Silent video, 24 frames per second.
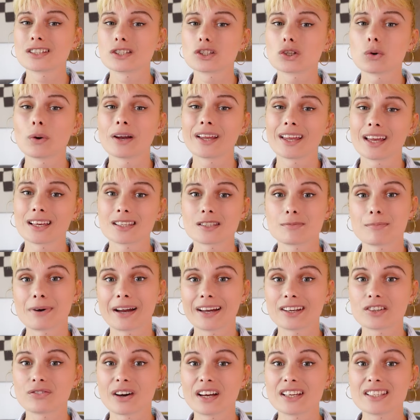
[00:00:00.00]
So I guess my
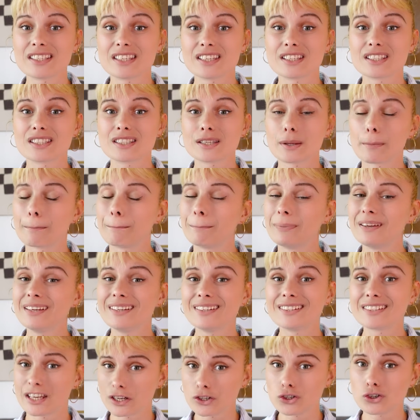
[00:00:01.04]
advice is be
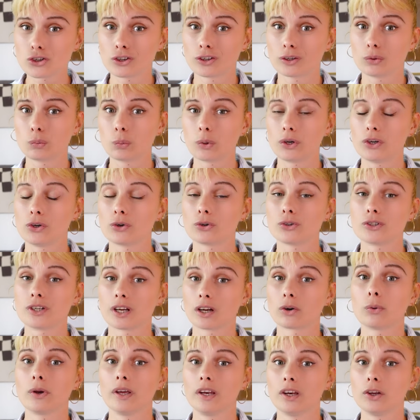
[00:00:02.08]
intentional when you're
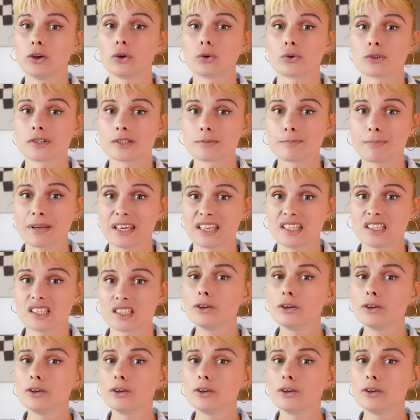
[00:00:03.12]
decorating your space.